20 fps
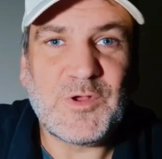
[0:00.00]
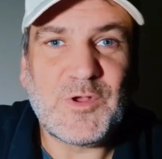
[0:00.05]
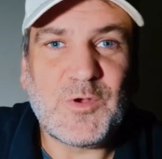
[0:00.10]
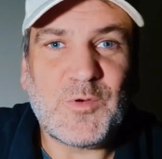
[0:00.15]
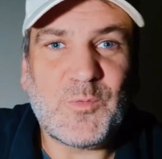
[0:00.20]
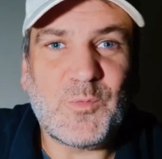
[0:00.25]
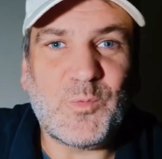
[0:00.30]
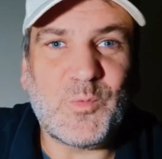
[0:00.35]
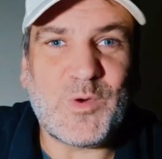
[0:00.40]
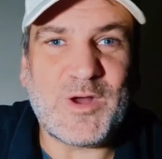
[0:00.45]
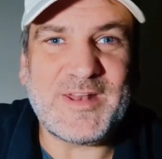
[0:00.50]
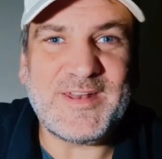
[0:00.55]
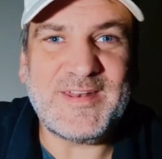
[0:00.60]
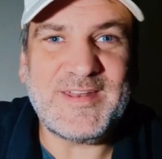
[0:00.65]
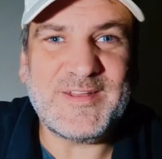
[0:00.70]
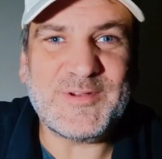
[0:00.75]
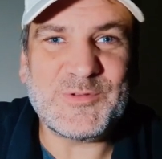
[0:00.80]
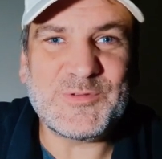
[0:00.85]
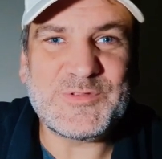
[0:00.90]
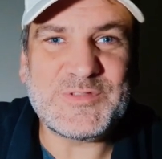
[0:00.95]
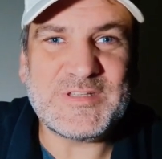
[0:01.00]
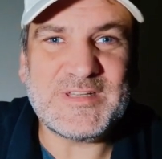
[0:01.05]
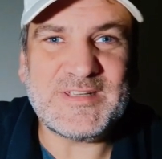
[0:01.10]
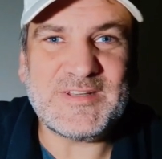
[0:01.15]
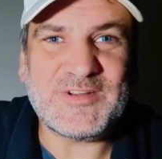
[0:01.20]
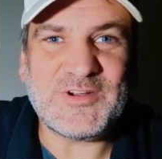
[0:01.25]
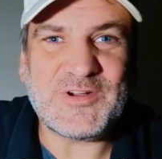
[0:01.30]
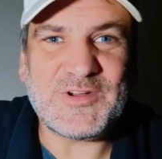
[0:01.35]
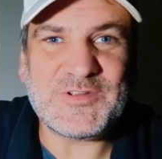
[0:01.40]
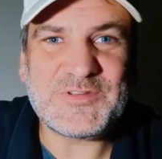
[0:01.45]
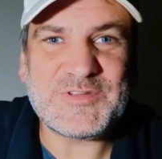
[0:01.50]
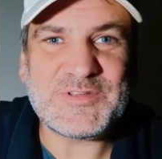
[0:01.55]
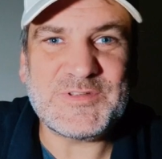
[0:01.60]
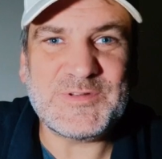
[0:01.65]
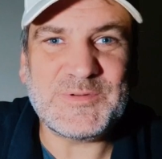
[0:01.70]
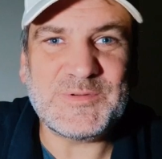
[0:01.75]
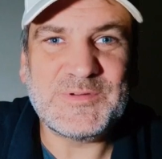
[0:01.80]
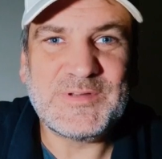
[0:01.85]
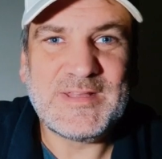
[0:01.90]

1-0 to the Arsenal.